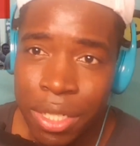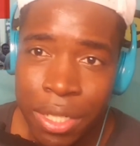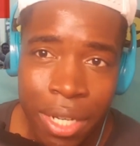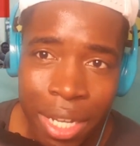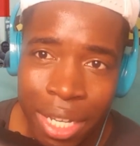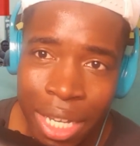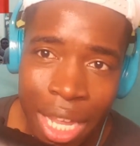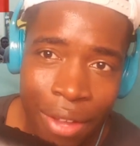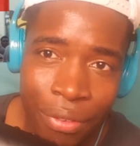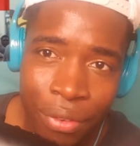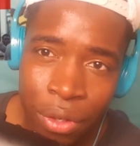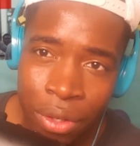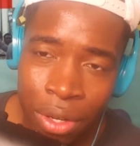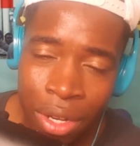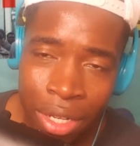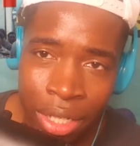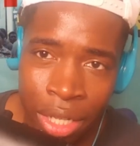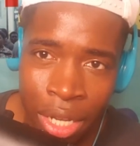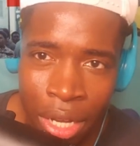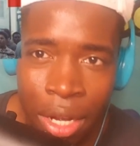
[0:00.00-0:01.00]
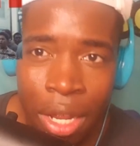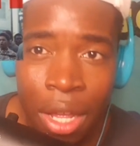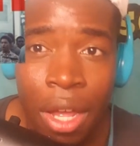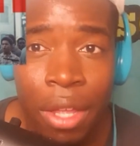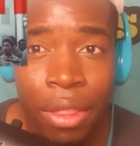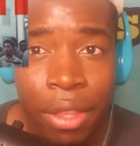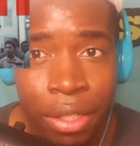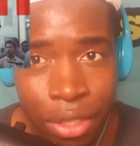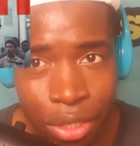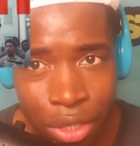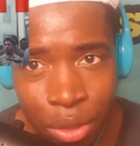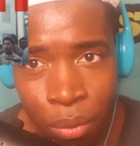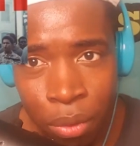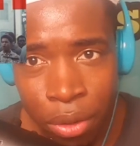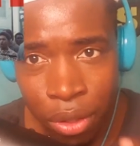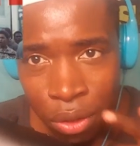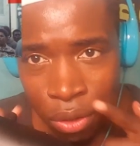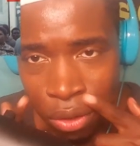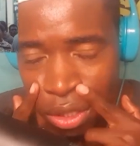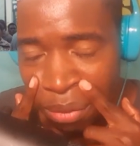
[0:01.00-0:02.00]
she ain't gave you none yet. Then this is the
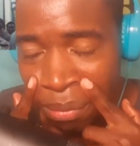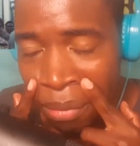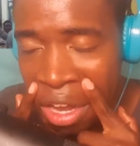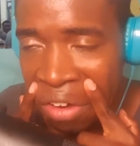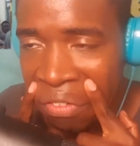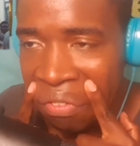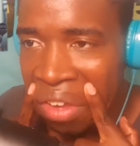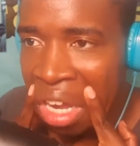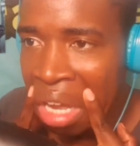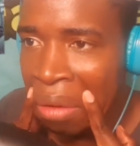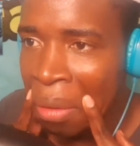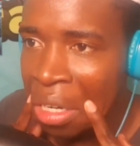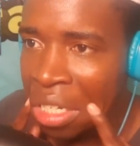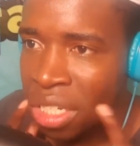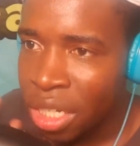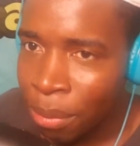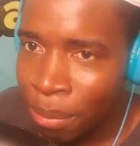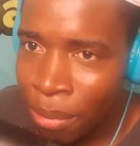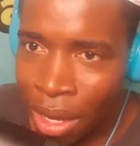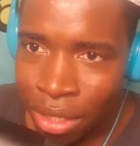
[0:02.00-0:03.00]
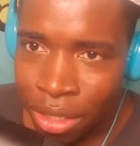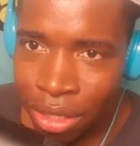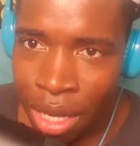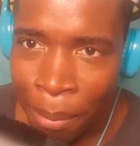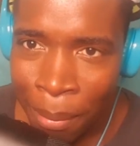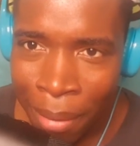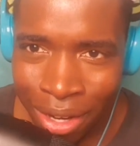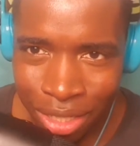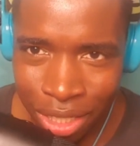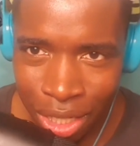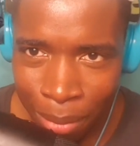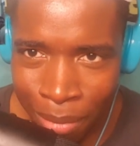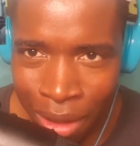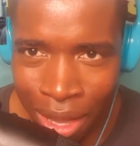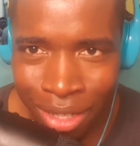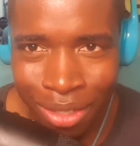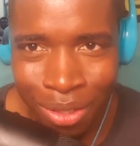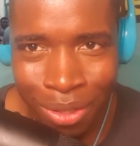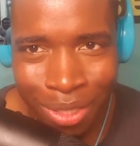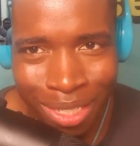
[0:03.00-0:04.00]
one you go say. Matter of fact, I might take mine to I might take
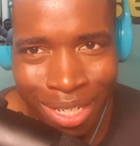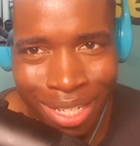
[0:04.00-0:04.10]
mine to go